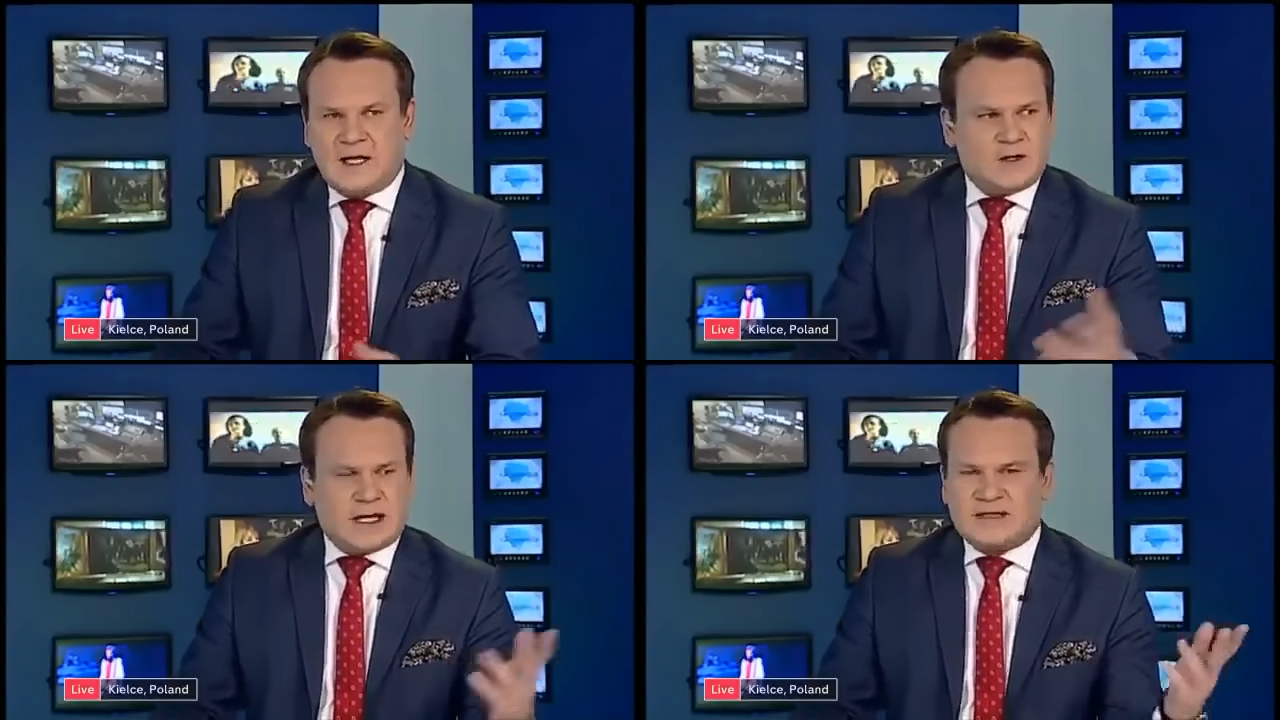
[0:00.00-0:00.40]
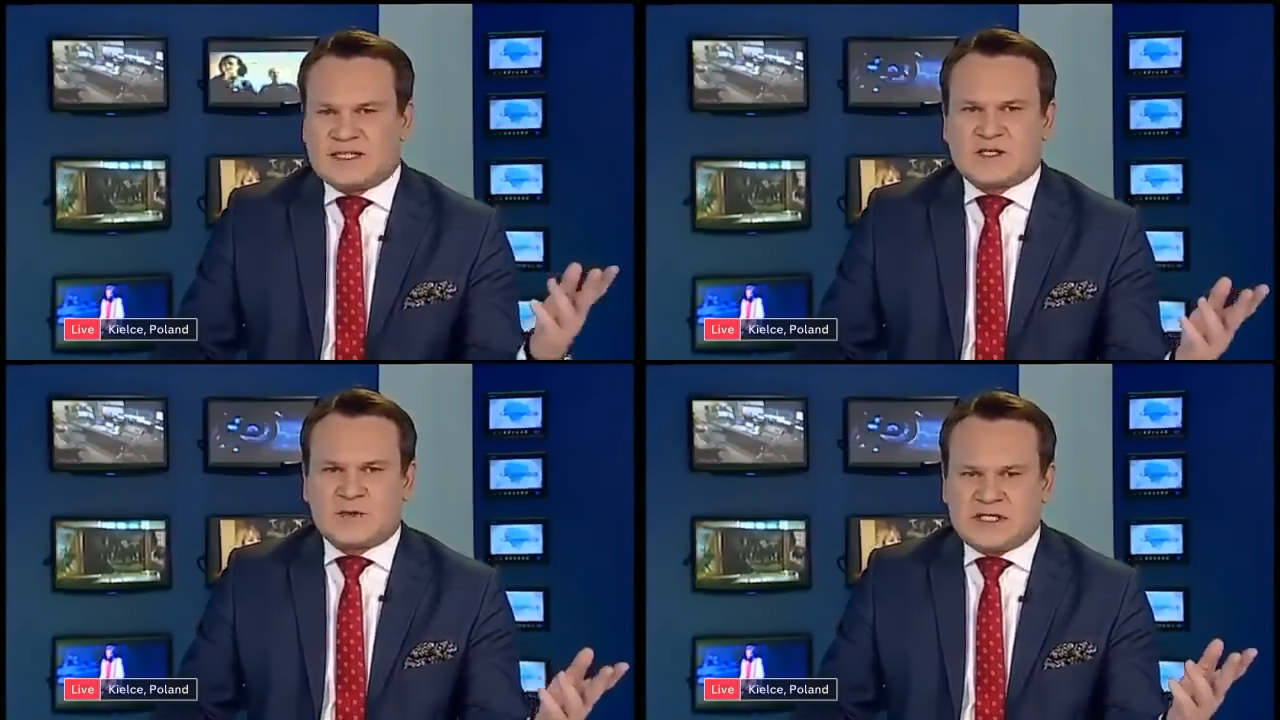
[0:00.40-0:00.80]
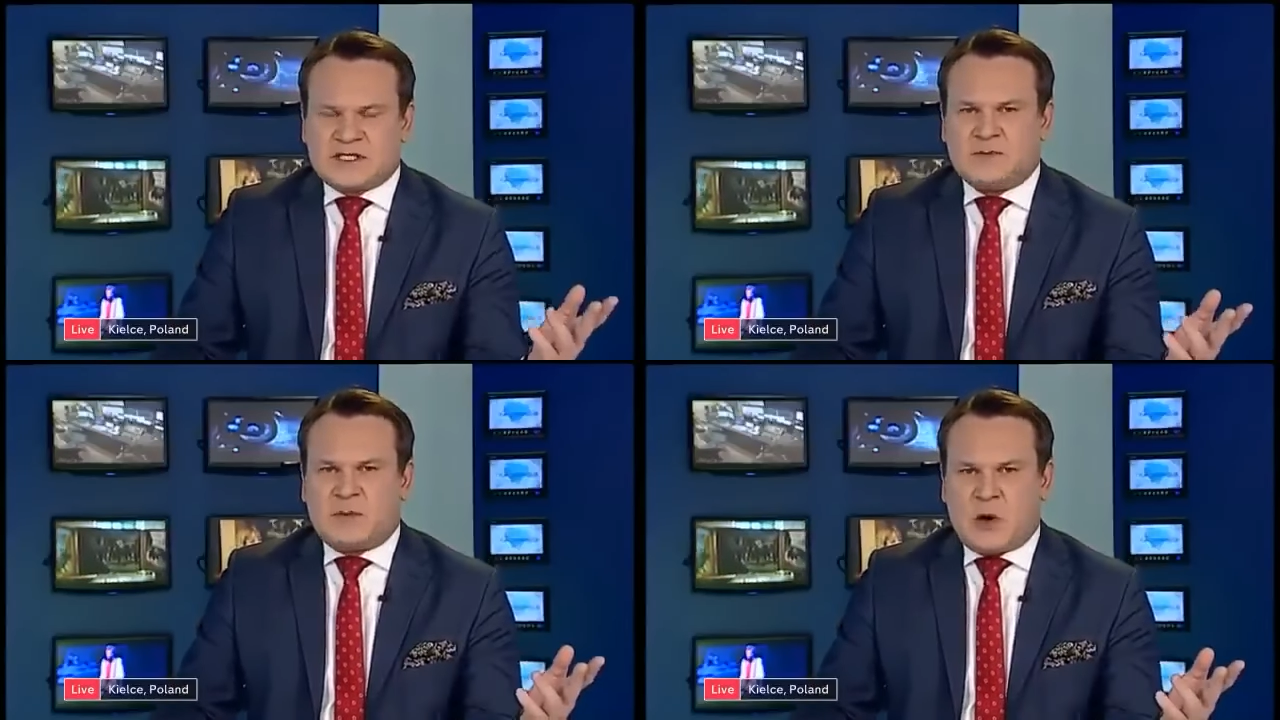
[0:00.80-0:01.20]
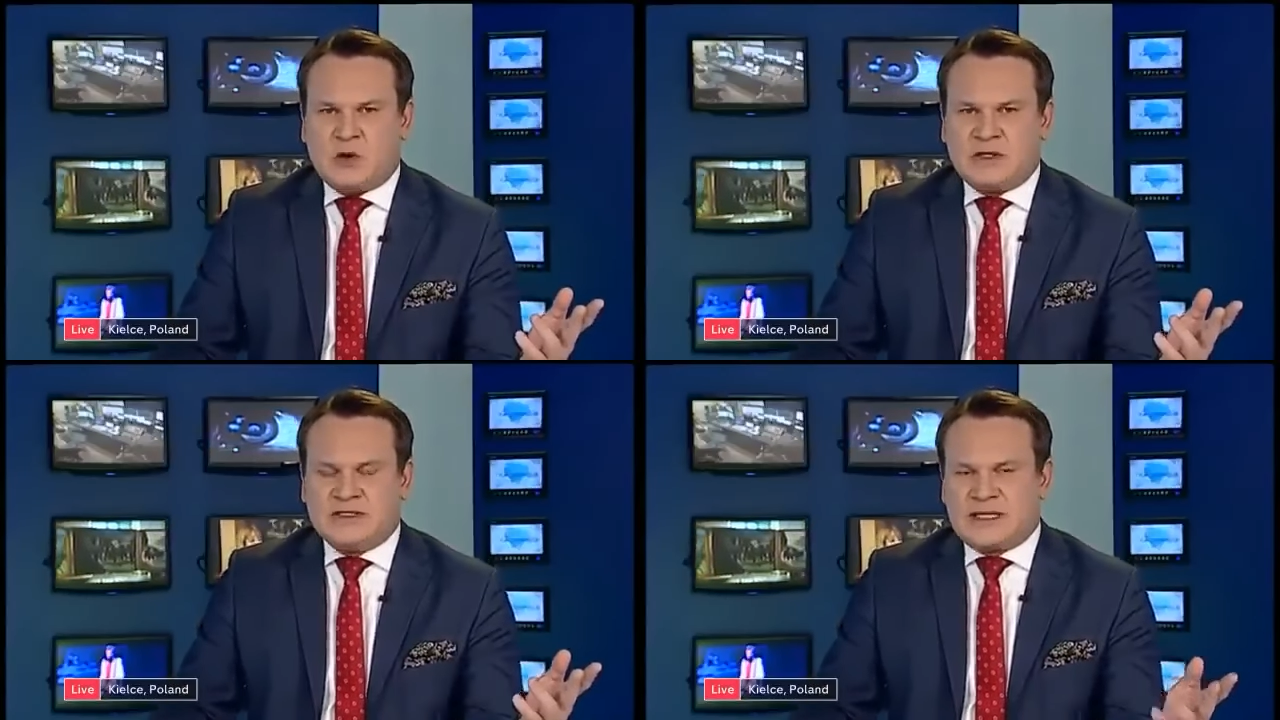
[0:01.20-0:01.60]
Look at the streets in
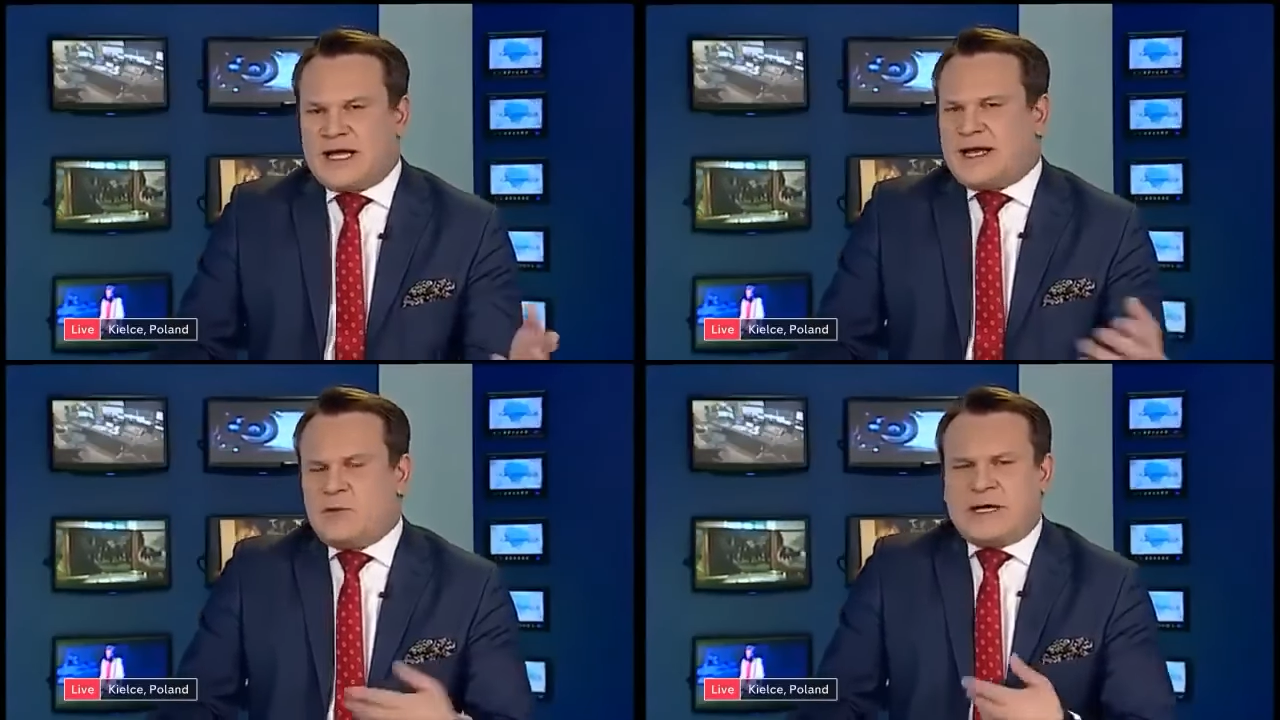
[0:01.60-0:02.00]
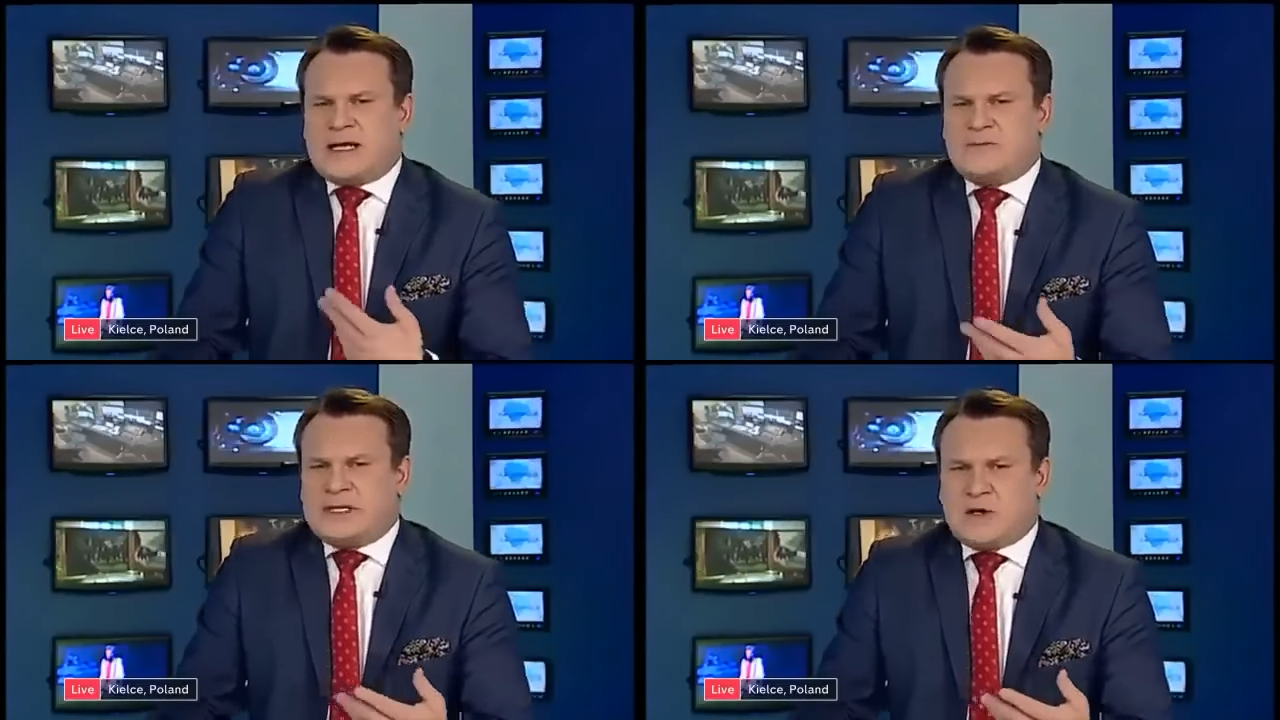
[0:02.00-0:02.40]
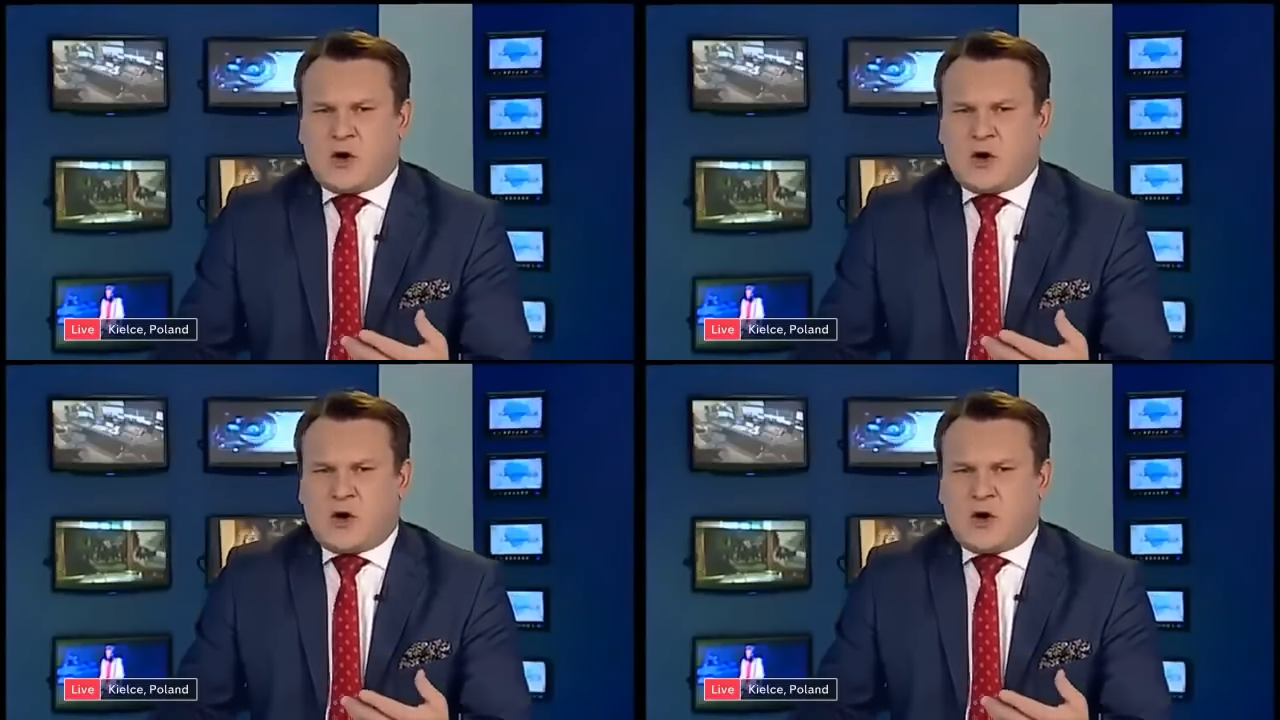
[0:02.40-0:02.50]
Poland. And we can be